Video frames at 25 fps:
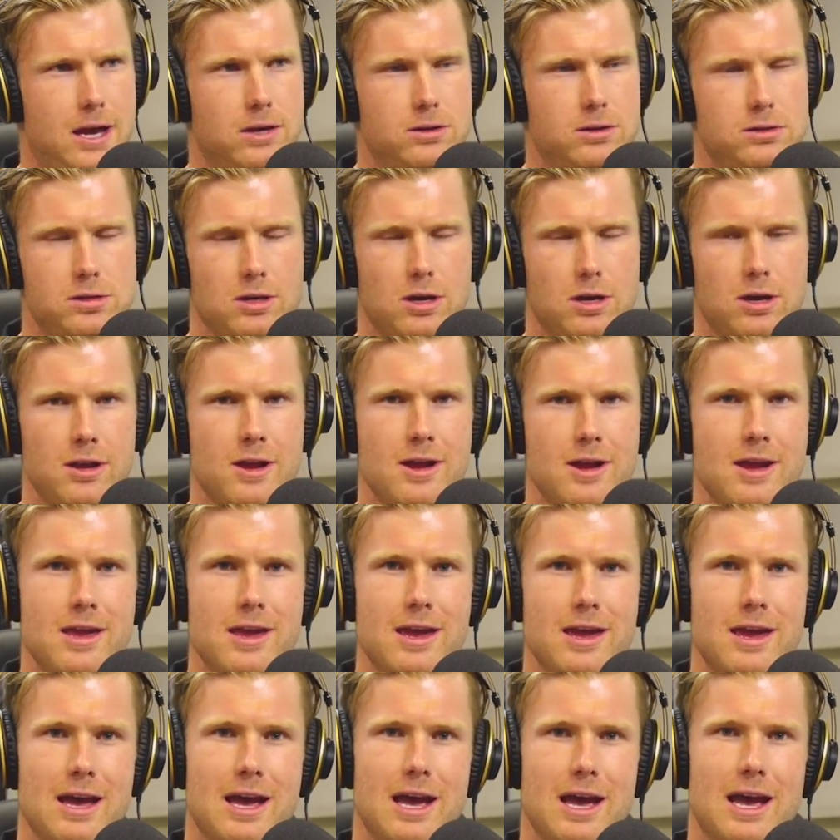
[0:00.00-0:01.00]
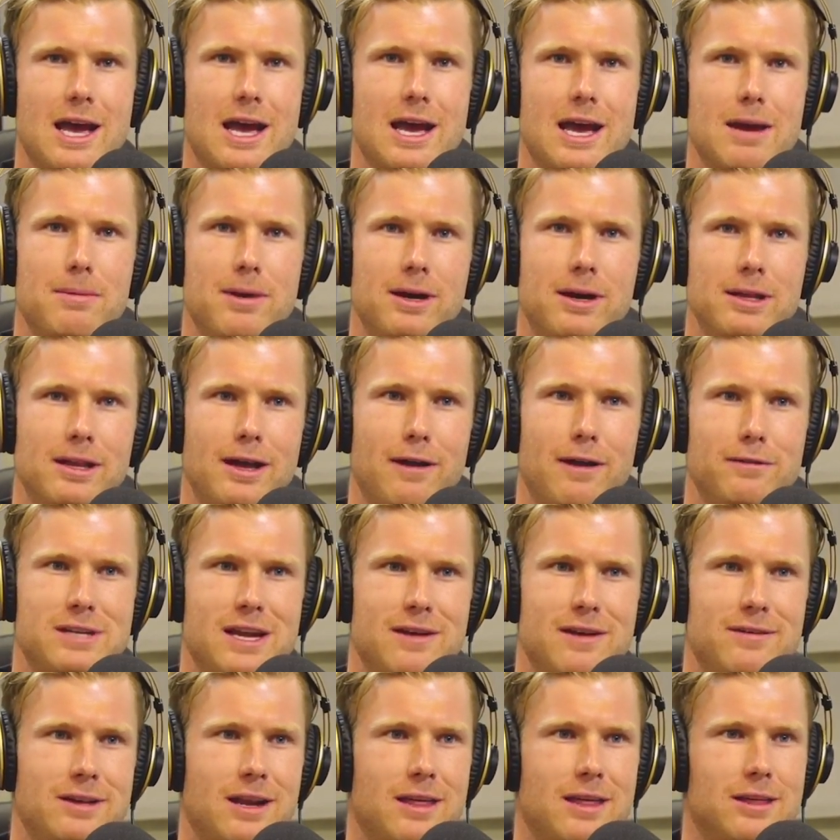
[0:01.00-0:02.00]
So um, I'd love to have
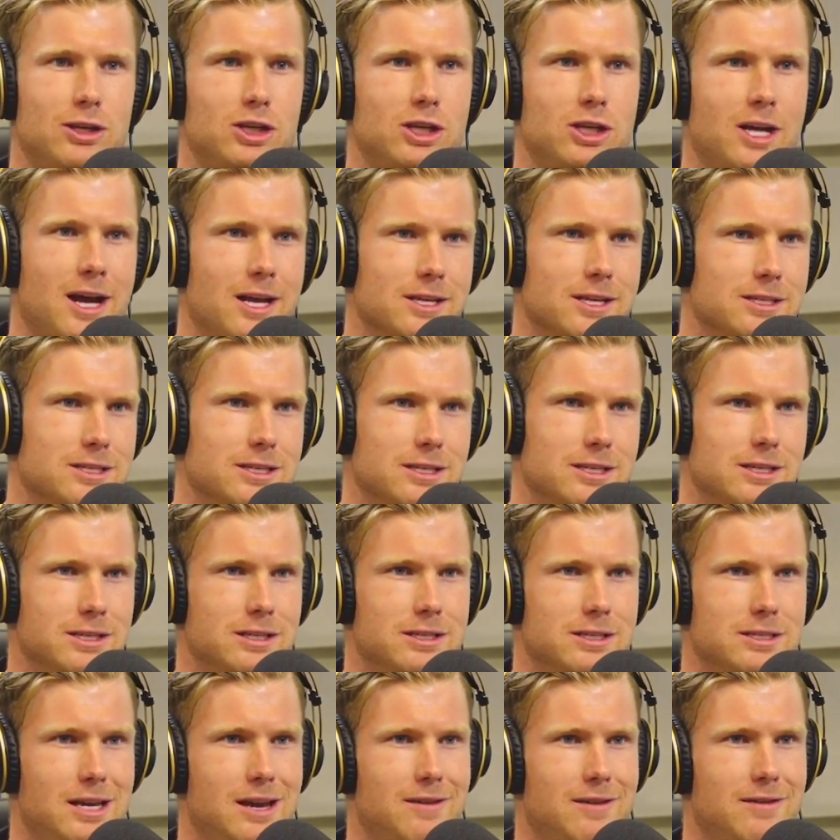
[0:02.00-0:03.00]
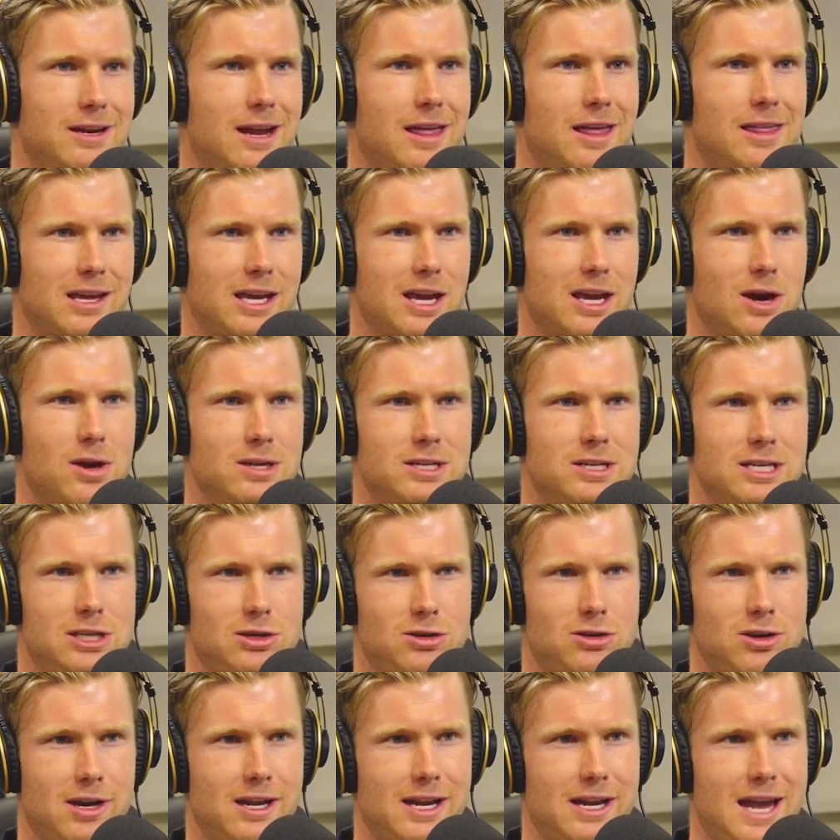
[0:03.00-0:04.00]
another chance to, to have another go at Test
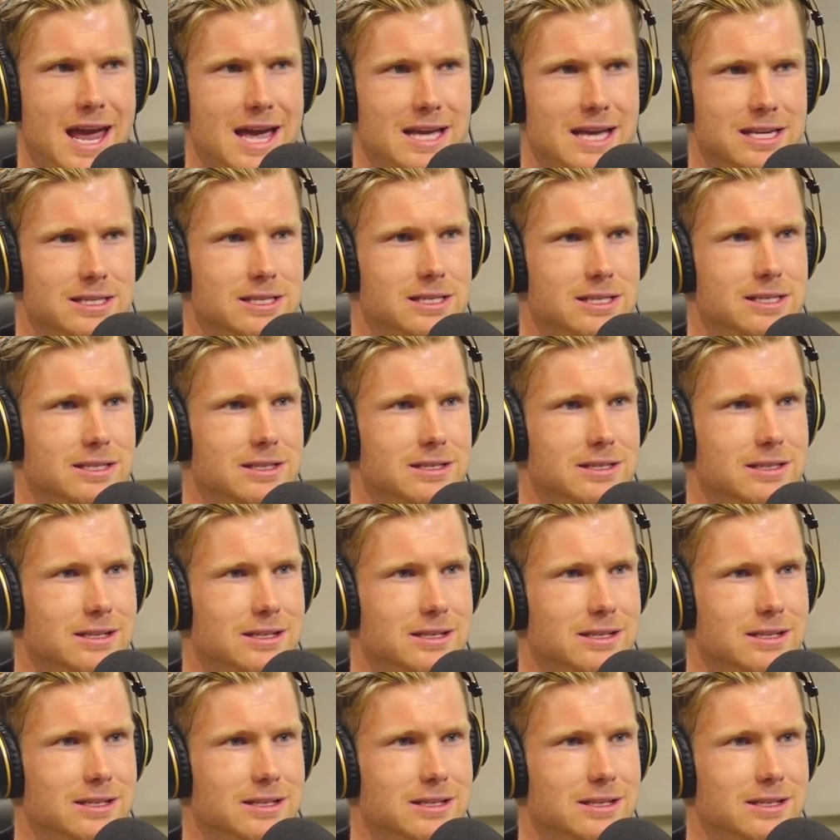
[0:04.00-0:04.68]
cricket as